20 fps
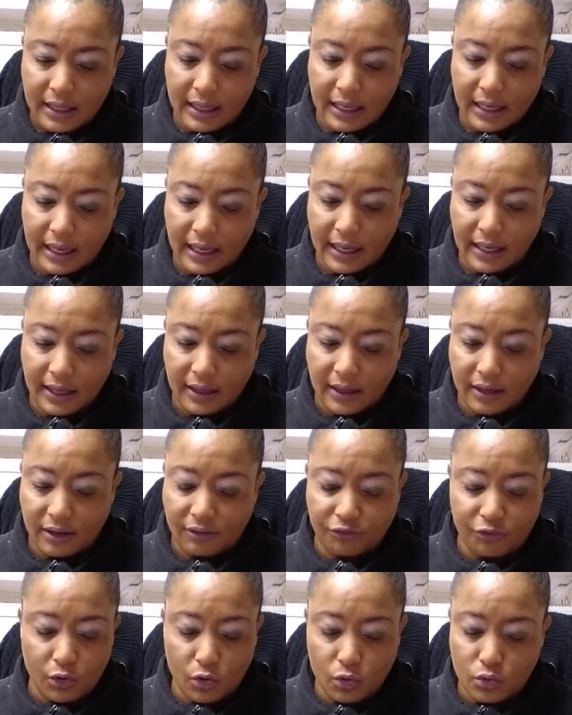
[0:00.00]

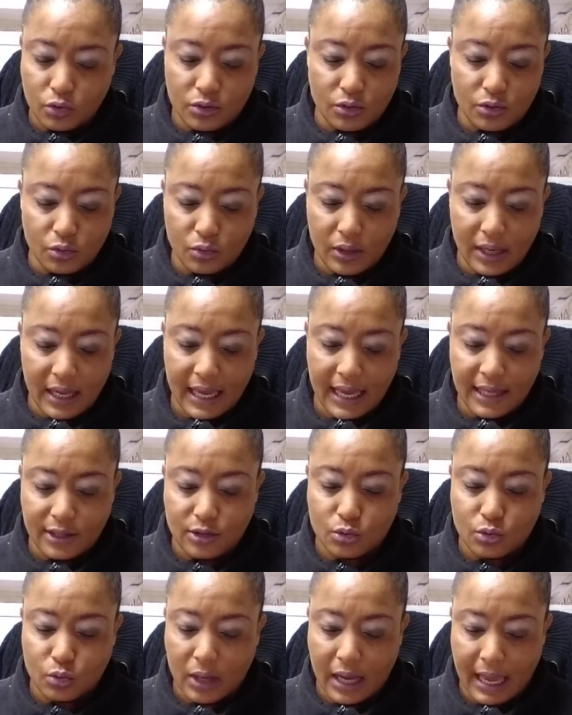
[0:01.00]
If you do A
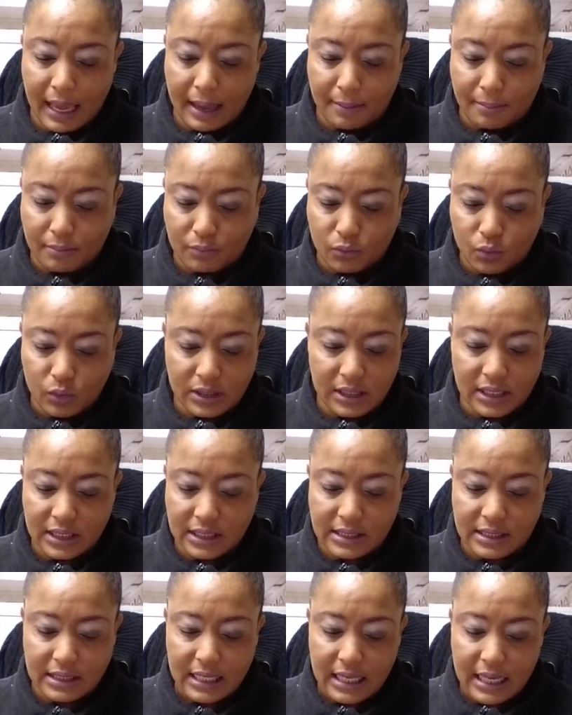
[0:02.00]
to M, which
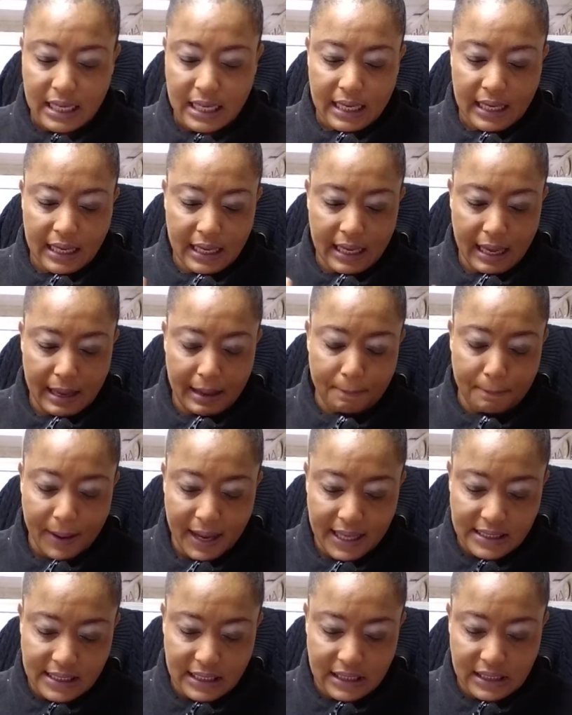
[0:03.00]
is a
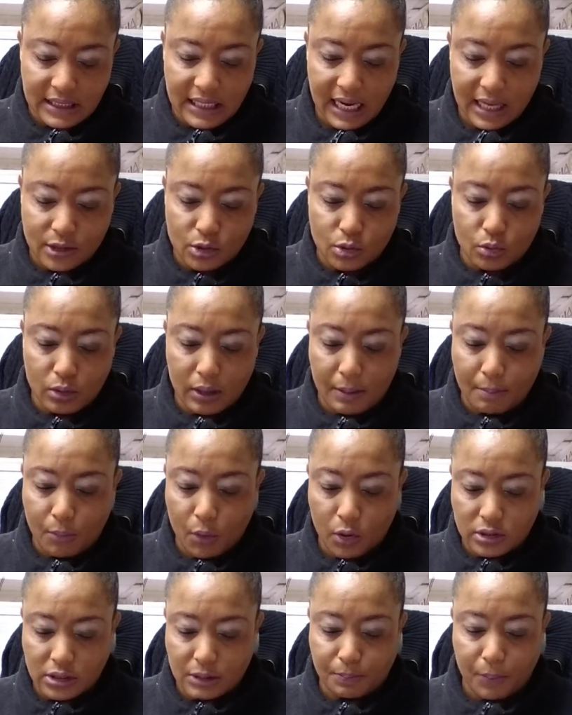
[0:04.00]
passenger to a
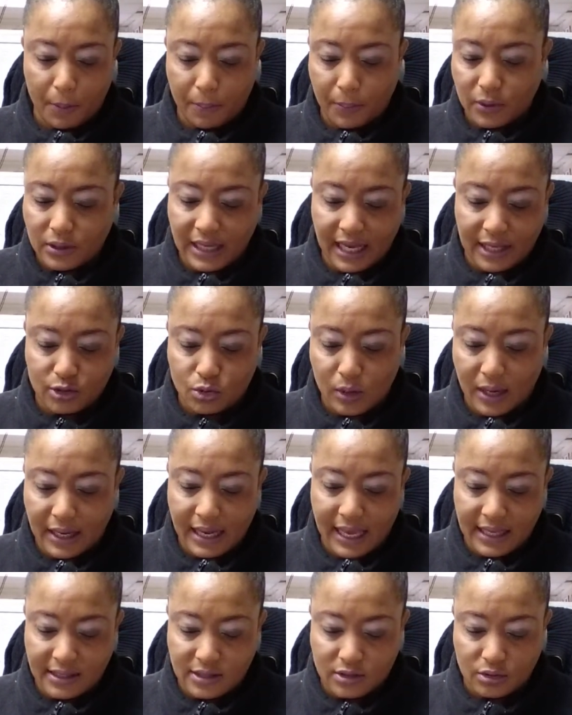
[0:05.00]
multi-purpose, like to an
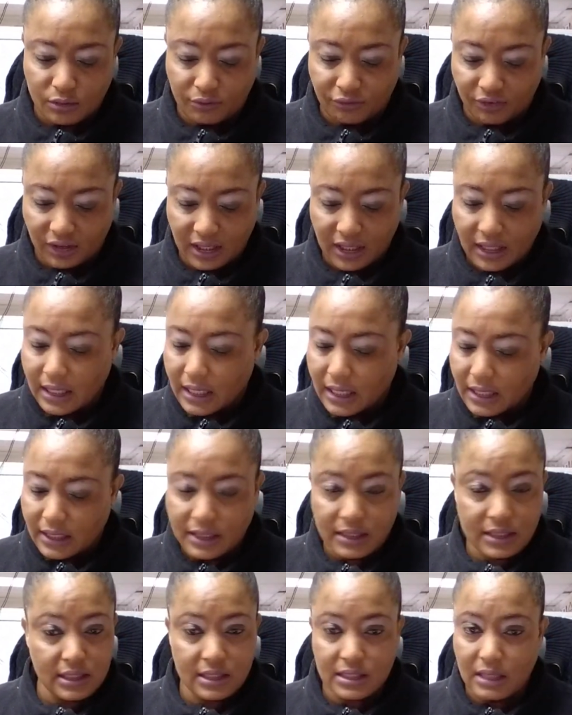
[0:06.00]
SUV,
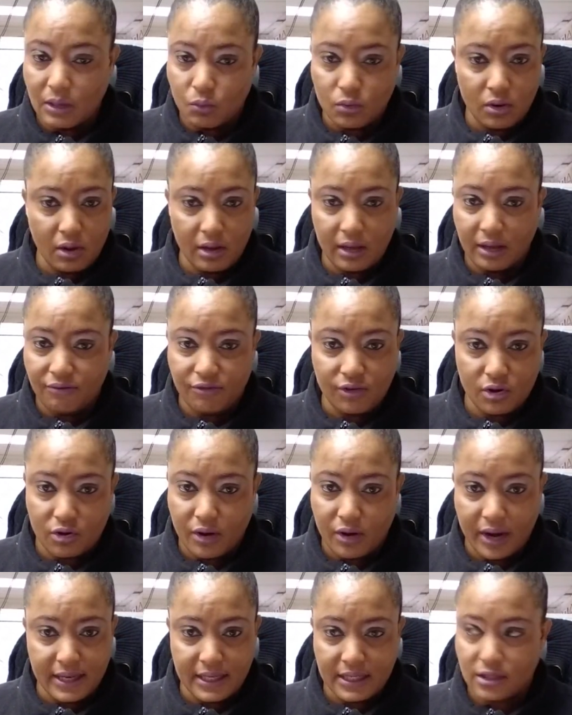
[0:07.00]
the system will not give you
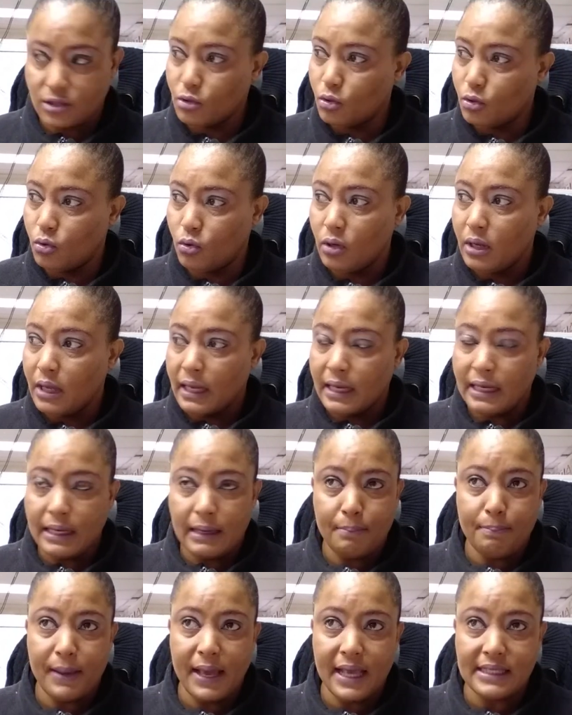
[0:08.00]
credit. So
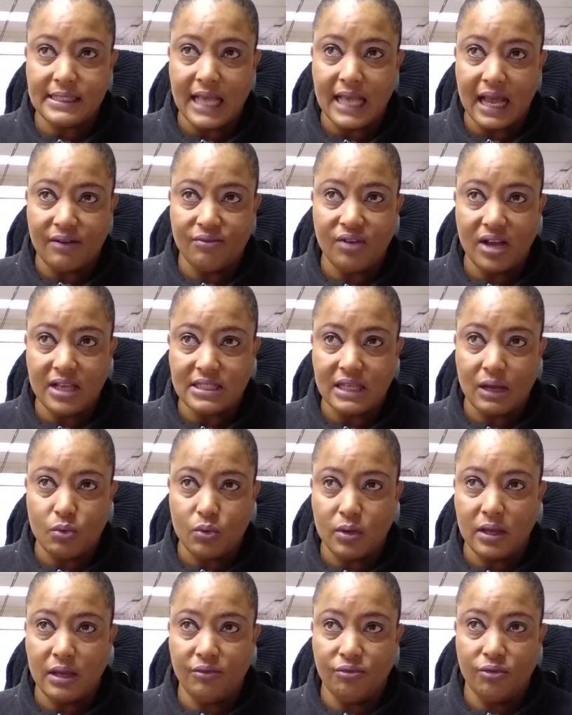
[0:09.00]
the best advice I will
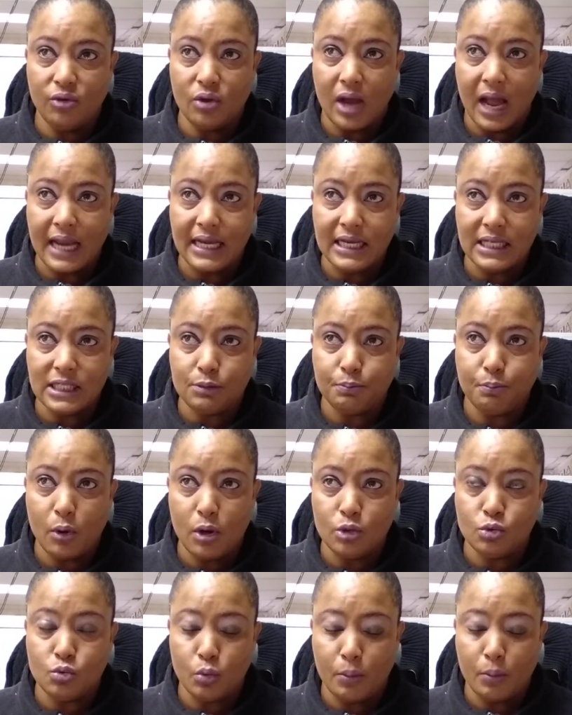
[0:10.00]
give you at this
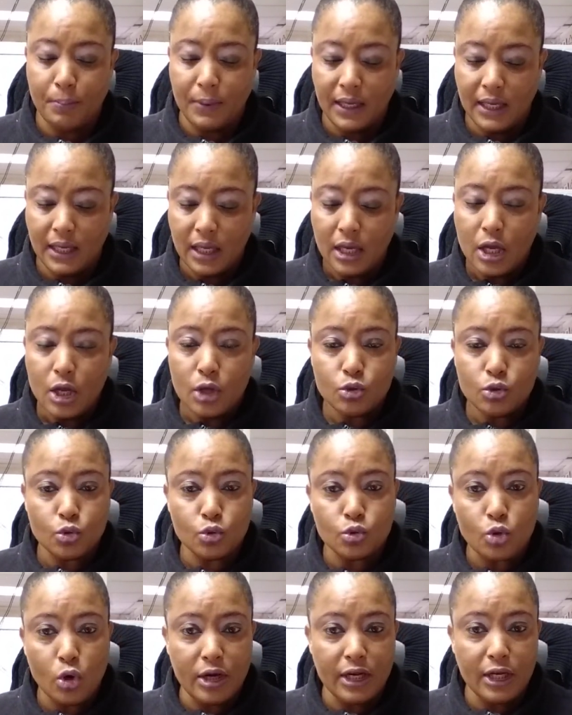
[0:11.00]
point will be to
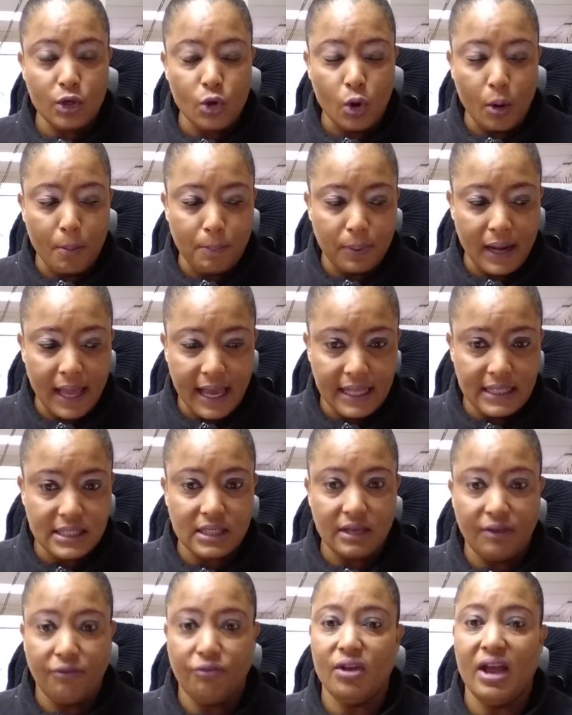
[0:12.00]
turn in your
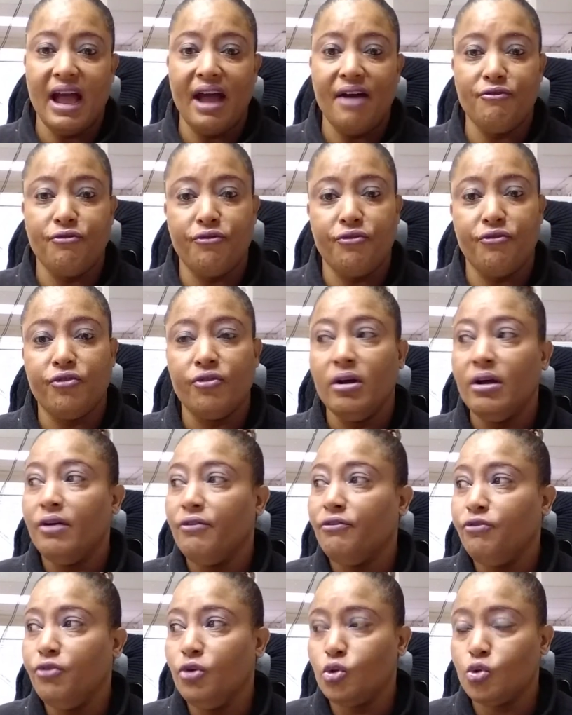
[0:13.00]
plates. If you have
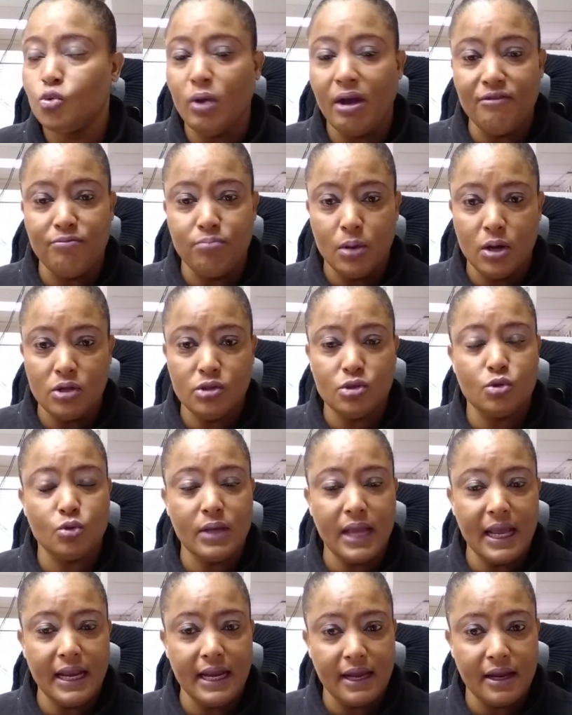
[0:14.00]
full 12 months, you
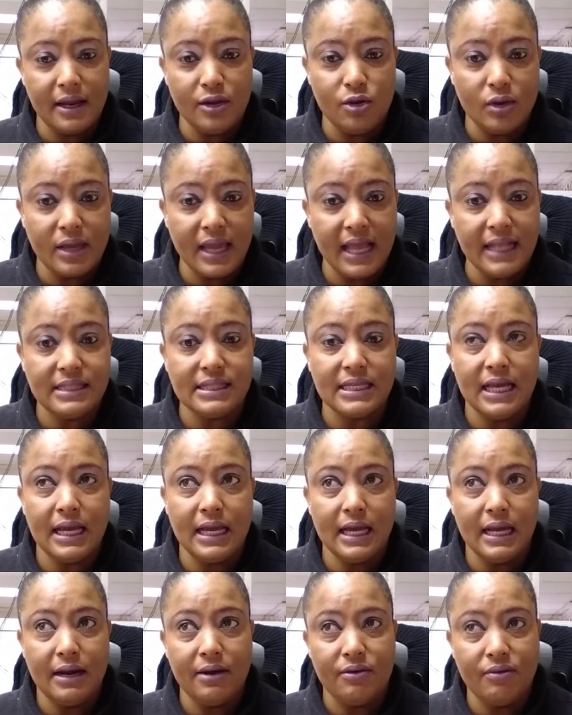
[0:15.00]
get
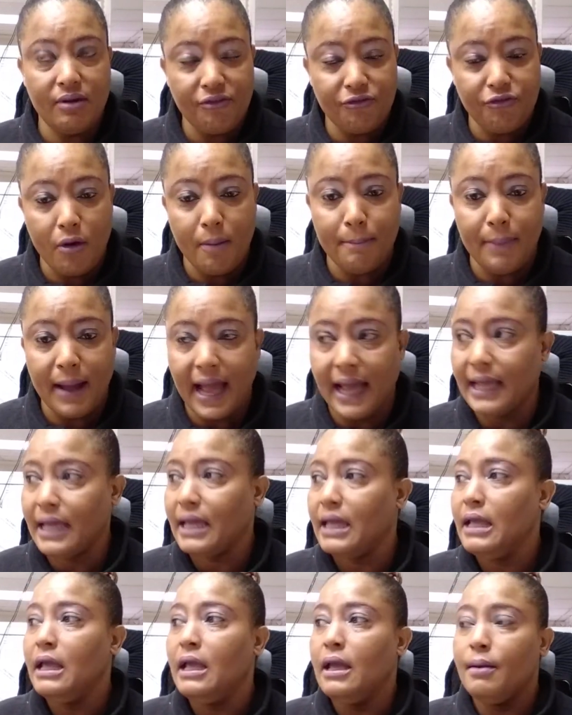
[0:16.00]
a refund
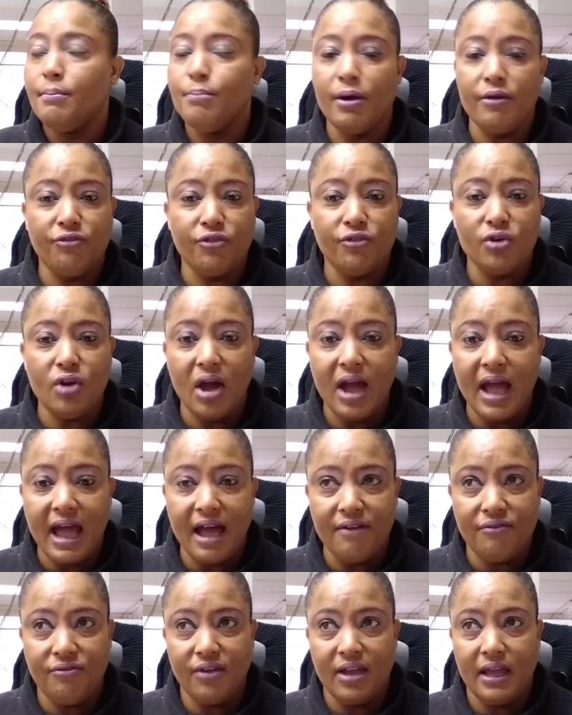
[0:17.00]
back. But if you don't
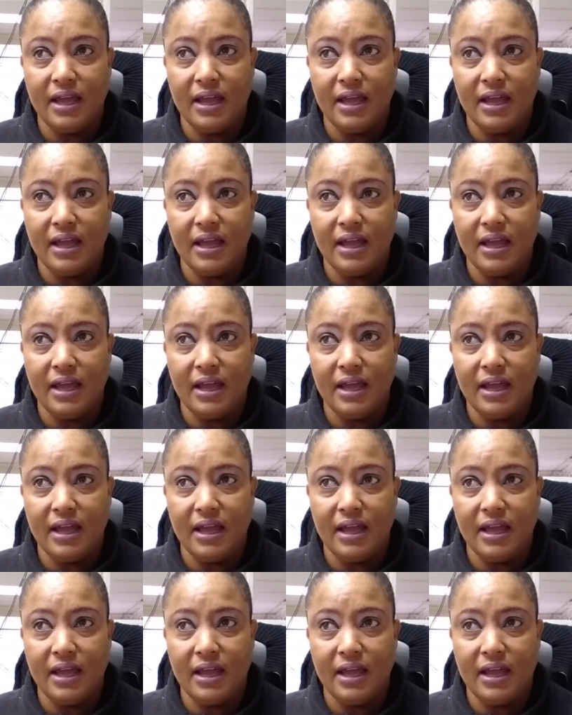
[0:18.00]
have